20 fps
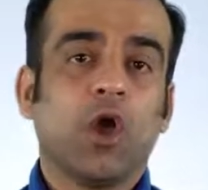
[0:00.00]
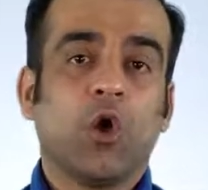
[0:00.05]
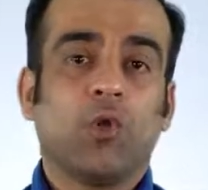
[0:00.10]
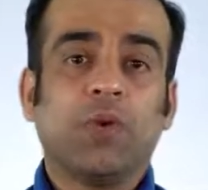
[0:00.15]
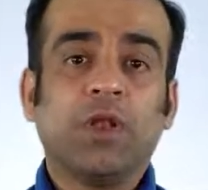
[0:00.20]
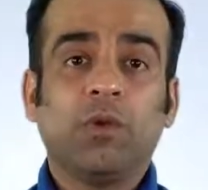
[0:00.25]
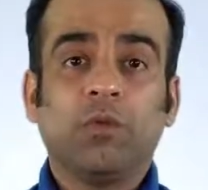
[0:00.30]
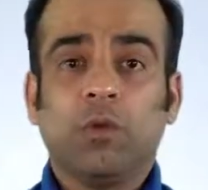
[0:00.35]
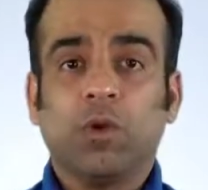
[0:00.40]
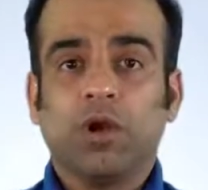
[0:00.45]

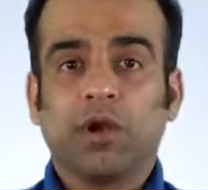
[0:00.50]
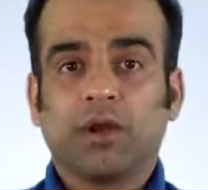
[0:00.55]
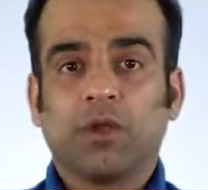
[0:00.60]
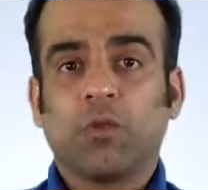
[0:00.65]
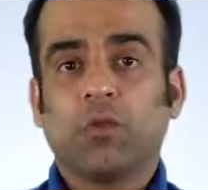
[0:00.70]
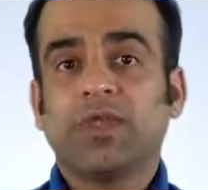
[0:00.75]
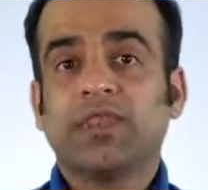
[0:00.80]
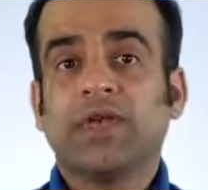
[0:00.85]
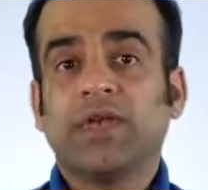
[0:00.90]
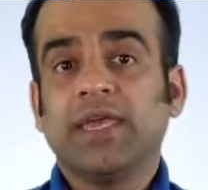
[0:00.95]
We'll work
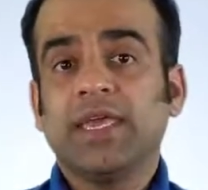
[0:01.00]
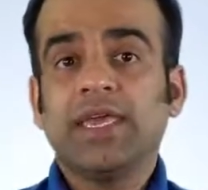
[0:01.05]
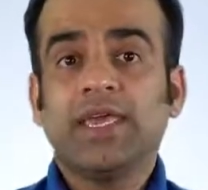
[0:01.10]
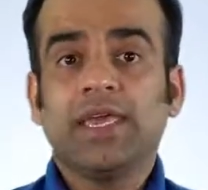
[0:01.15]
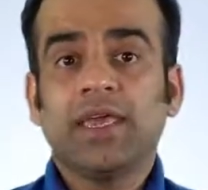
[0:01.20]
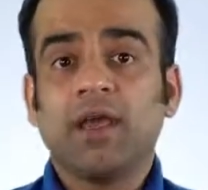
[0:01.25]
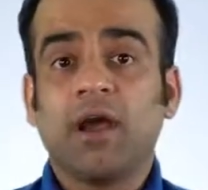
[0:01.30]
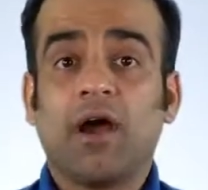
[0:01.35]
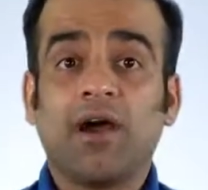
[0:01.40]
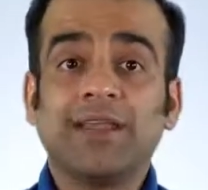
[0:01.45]
with the
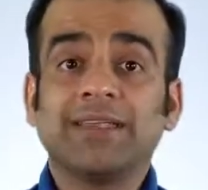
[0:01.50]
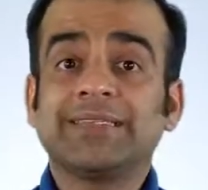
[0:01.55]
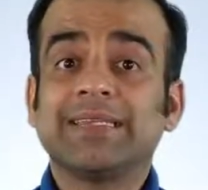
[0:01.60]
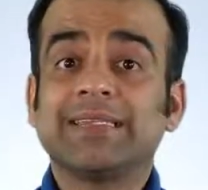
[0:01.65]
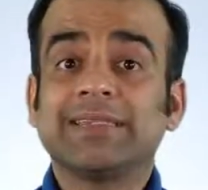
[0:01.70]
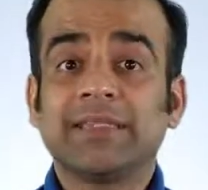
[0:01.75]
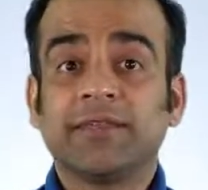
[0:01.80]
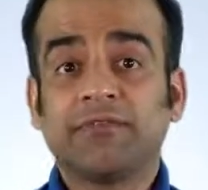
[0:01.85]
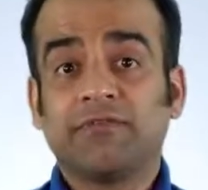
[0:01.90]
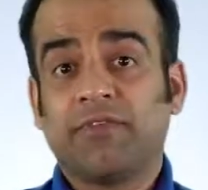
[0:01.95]

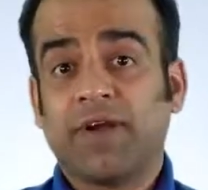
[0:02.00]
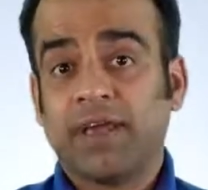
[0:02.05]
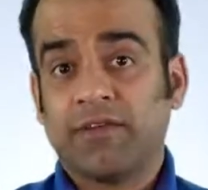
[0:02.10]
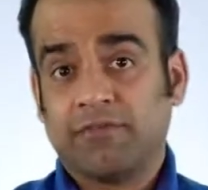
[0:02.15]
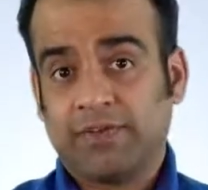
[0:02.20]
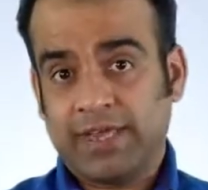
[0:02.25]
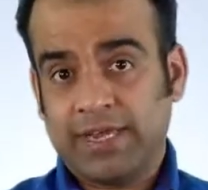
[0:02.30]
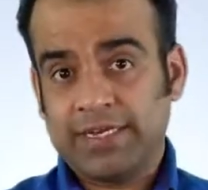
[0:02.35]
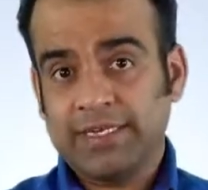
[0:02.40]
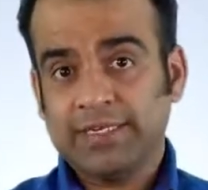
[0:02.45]

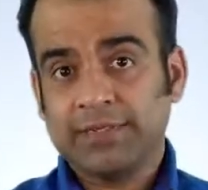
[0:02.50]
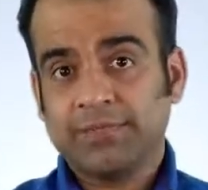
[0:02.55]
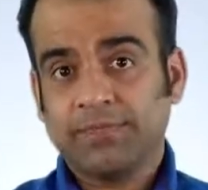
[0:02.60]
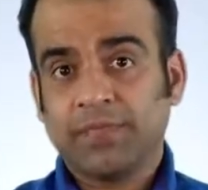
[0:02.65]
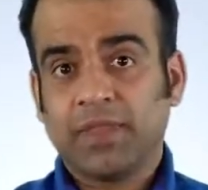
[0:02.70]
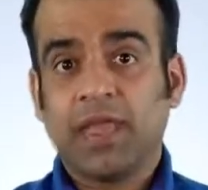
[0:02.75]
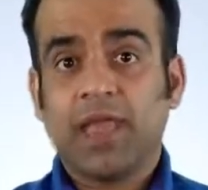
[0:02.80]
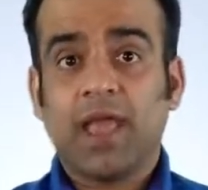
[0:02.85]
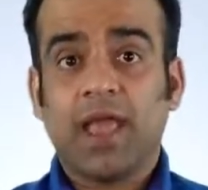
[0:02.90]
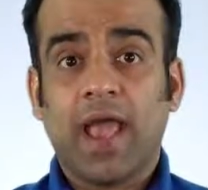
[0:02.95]
EKRS6M5 kit
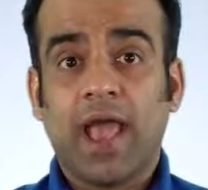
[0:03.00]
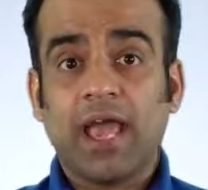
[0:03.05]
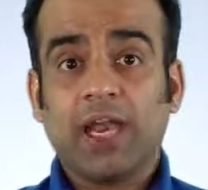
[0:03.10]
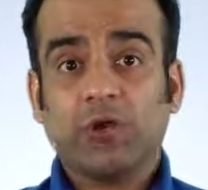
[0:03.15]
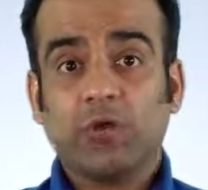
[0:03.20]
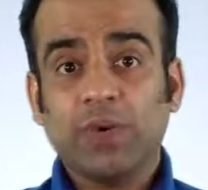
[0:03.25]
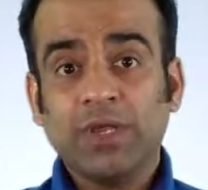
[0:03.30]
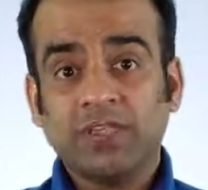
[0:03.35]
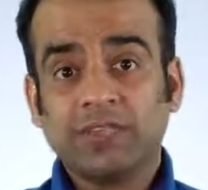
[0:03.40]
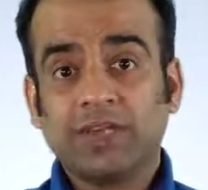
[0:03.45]

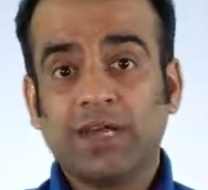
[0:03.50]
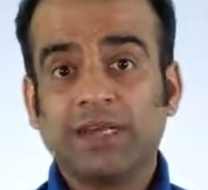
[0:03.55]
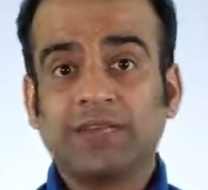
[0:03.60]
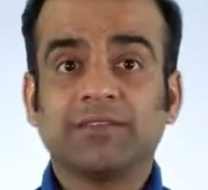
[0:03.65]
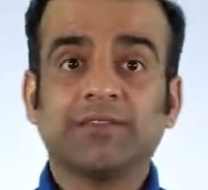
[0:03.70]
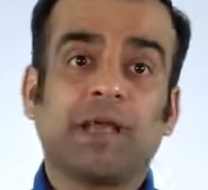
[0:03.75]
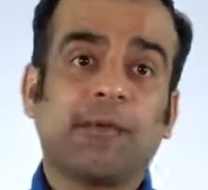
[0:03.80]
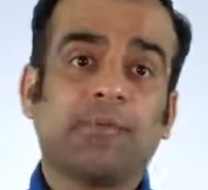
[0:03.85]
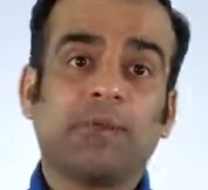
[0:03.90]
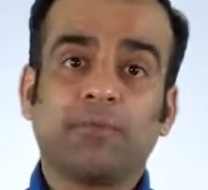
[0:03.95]
and Quickstart
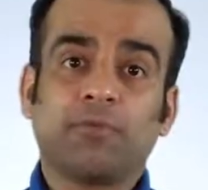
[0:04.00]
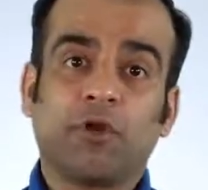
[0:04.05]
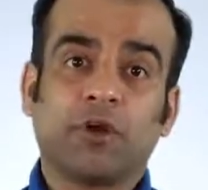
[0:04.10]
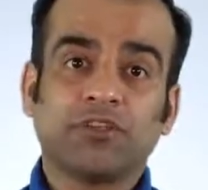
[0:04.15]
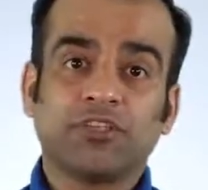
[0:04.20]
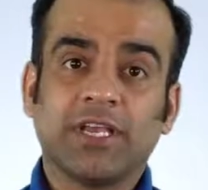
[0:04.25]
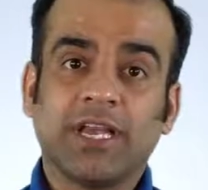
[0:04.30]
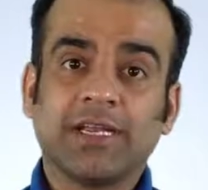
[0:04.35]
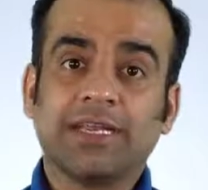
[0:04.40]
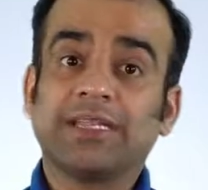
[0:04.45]
example
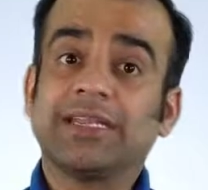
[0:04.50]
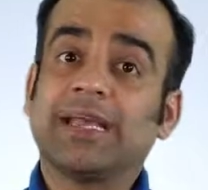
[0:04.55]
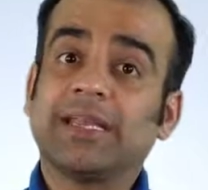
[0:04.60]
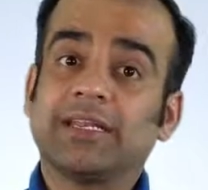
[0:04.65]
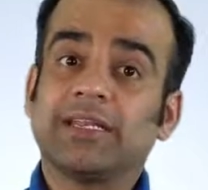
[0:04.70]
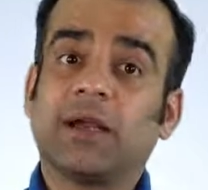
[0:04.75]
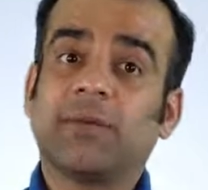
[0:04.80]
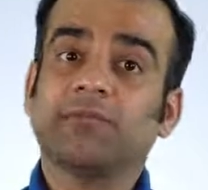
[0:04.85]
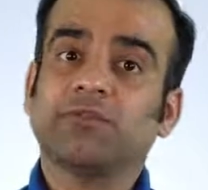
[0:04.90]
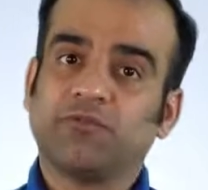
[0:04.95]
project
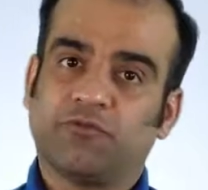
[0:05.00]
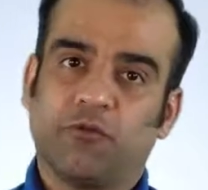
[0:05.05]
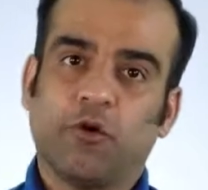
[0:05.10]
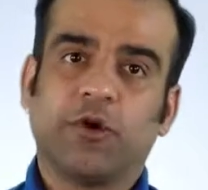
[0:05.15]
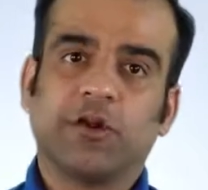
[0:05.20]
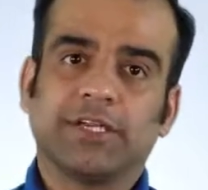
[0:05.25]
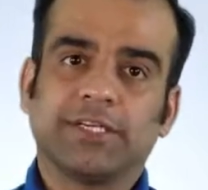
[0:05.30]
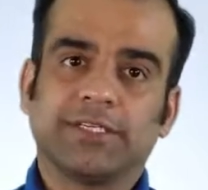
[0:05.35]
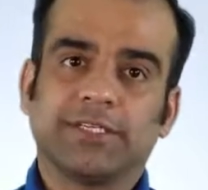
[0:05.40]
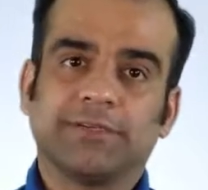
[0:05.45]
that comes
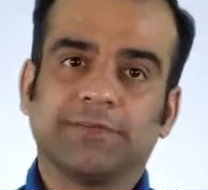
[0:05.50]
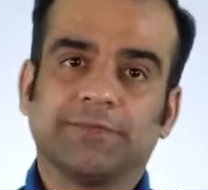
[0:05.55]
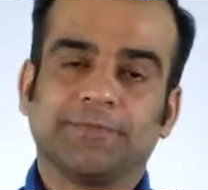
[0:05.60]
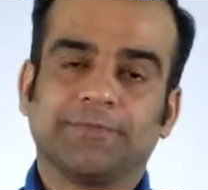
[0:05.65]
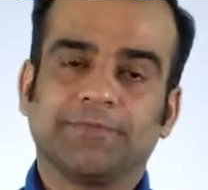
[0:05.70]
for it.